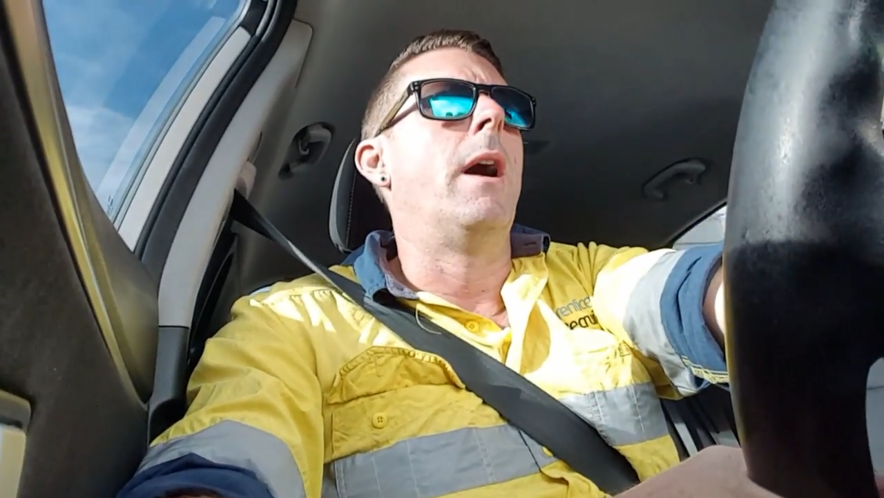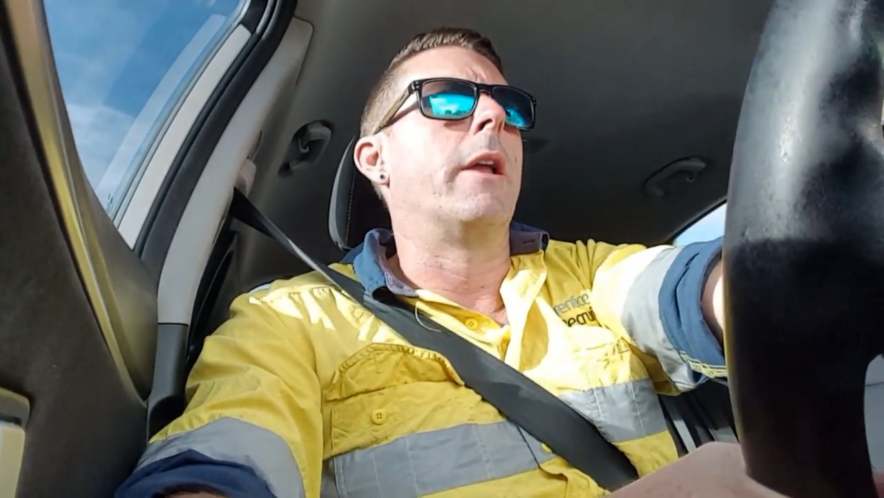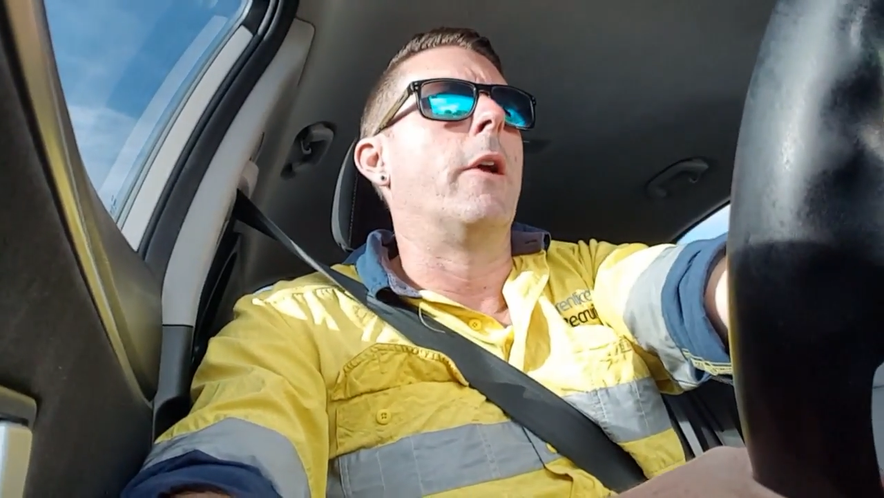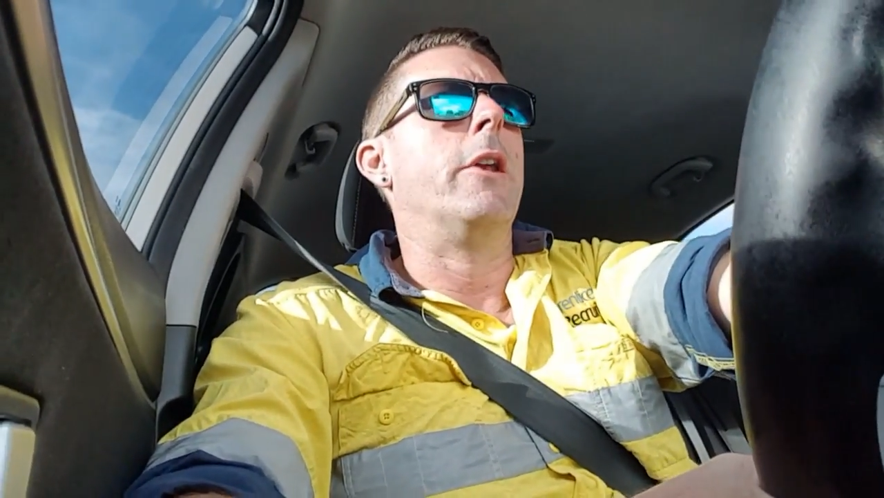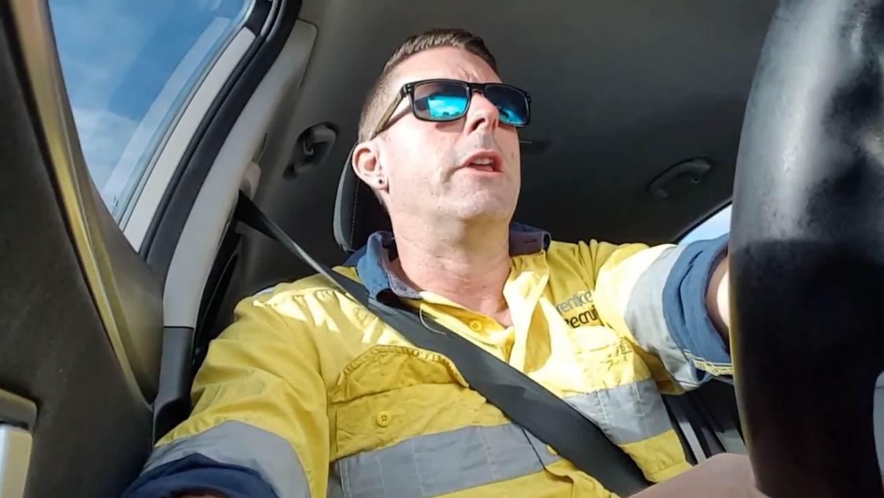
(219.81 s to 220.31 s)

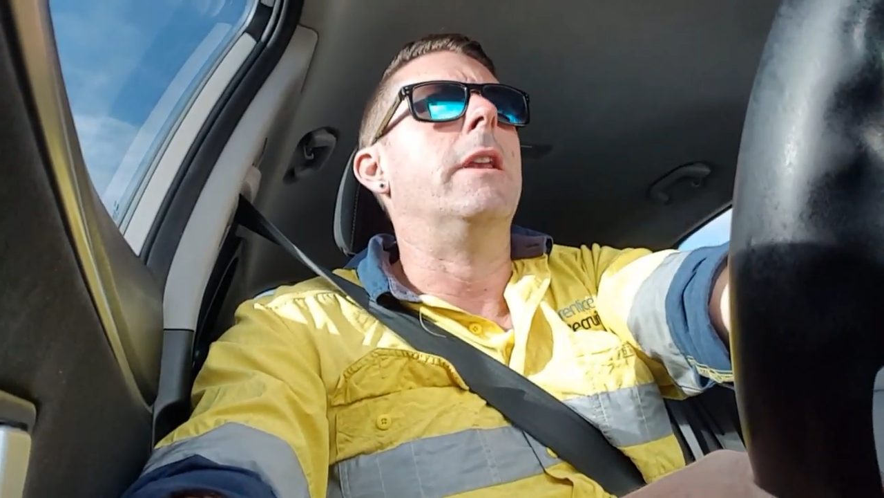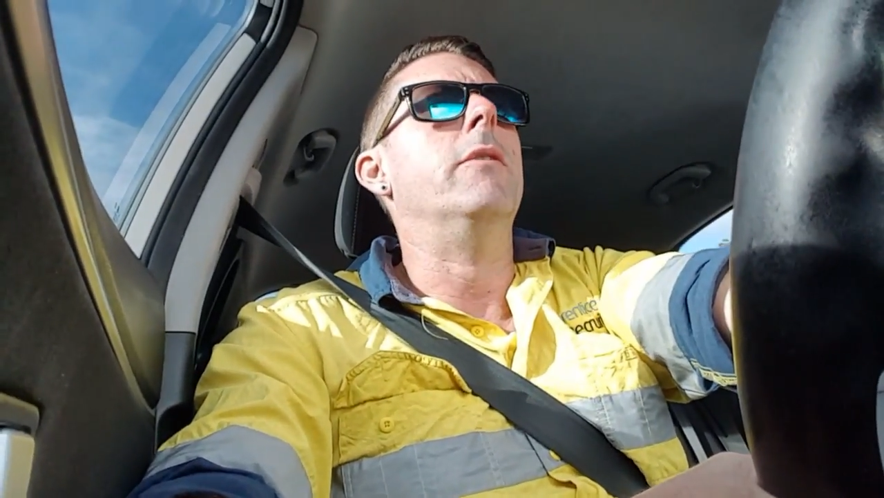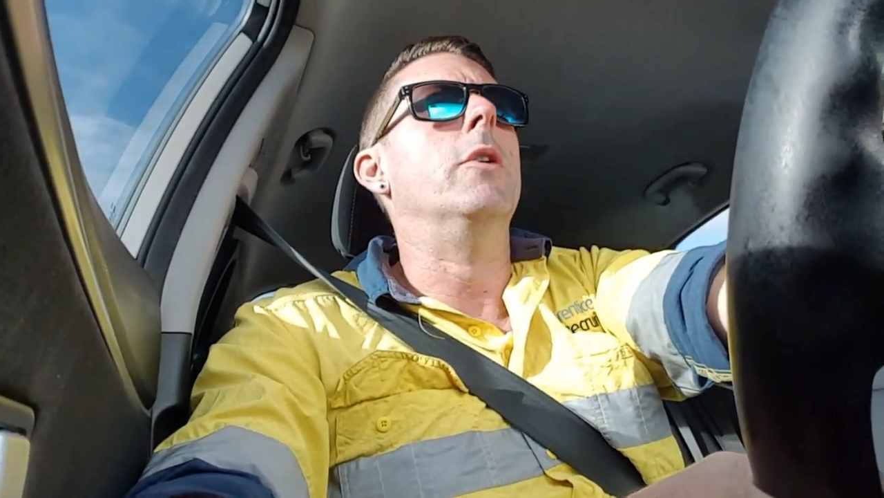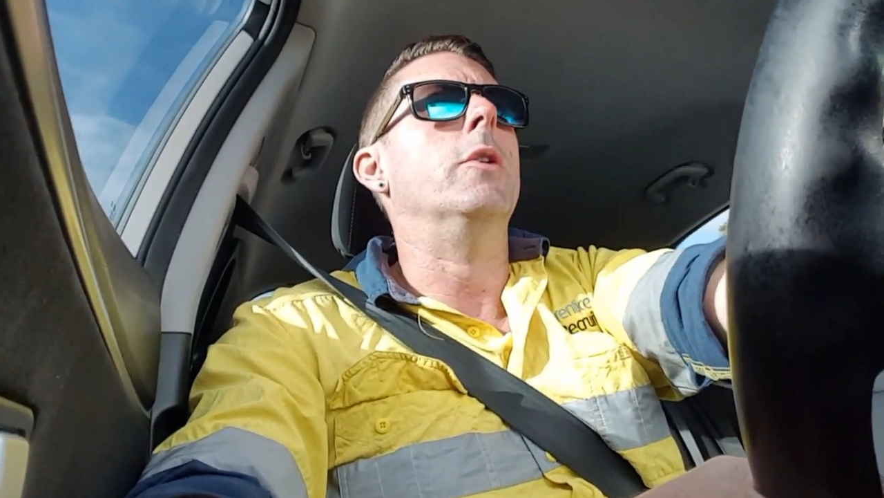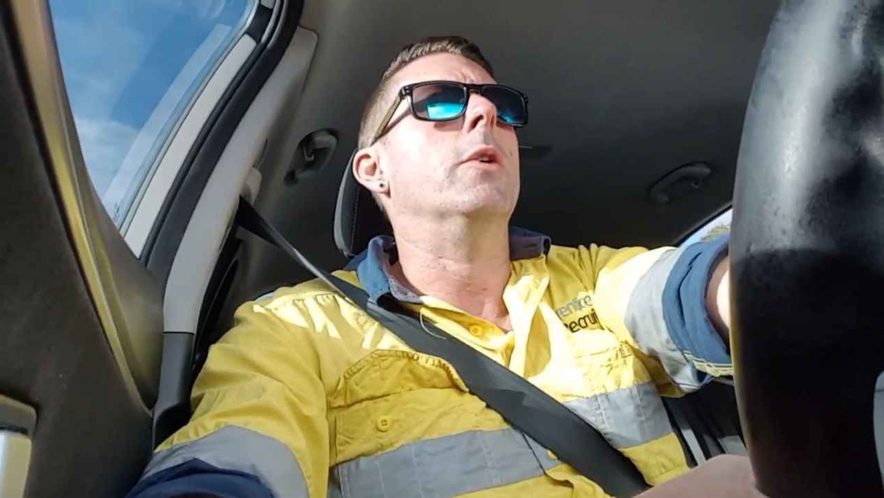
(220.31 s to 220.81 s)
are going to
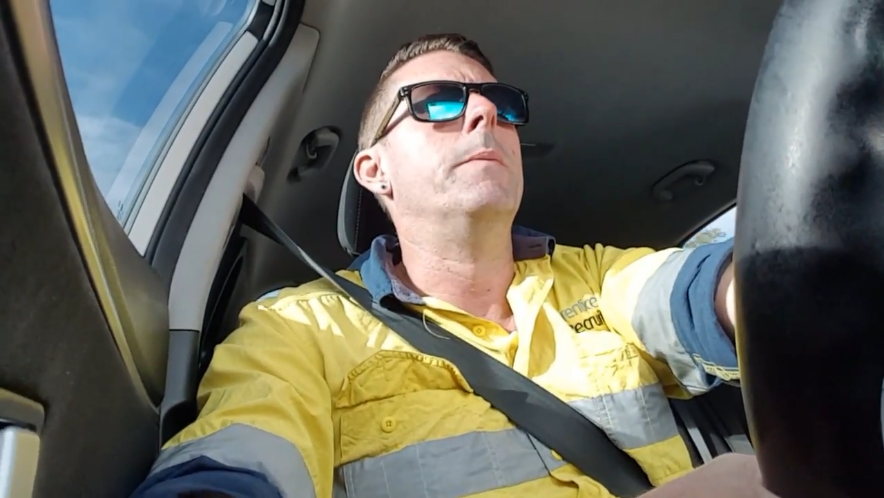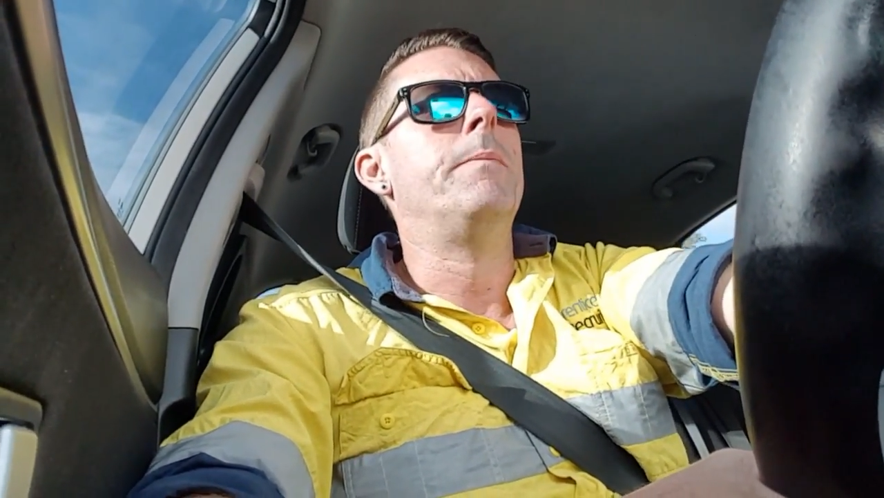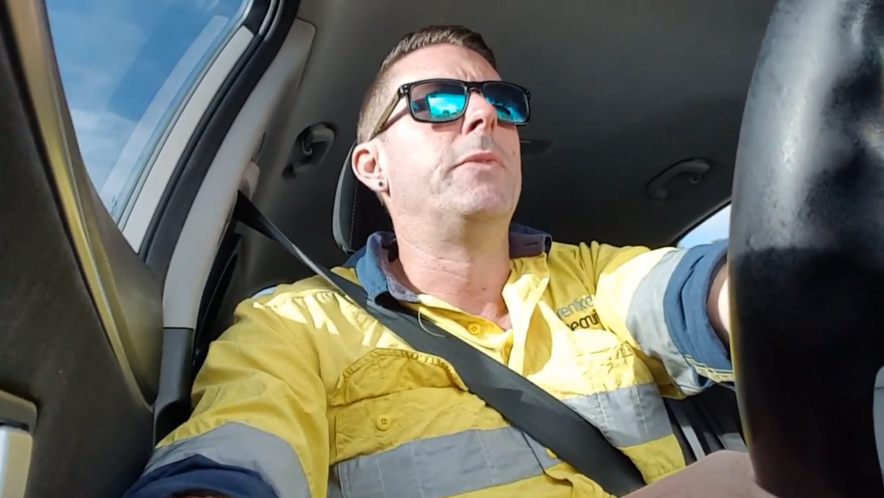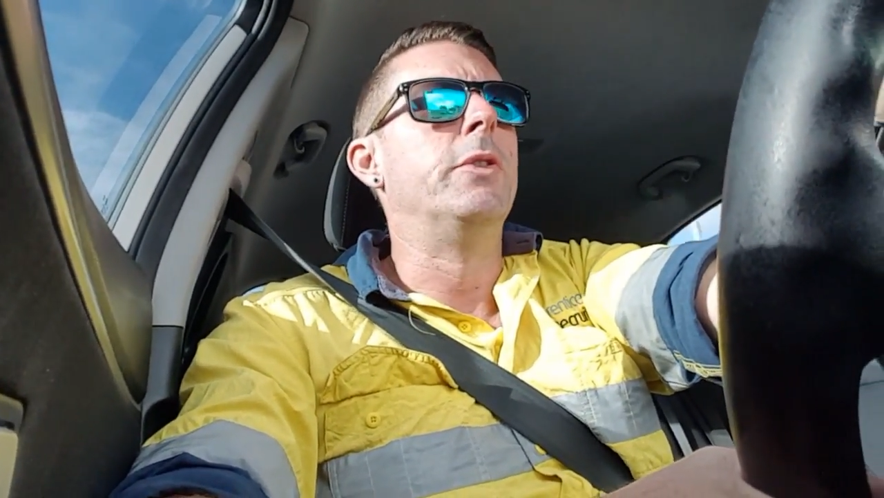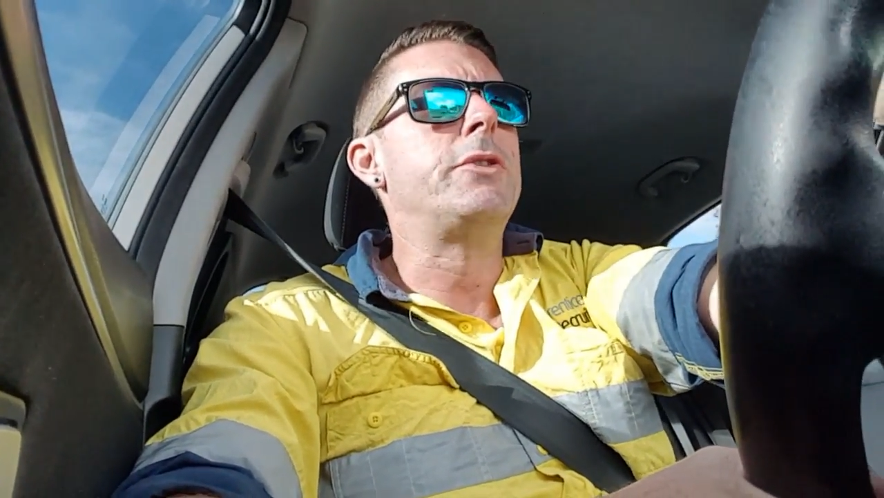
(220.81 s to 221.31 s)
interview you,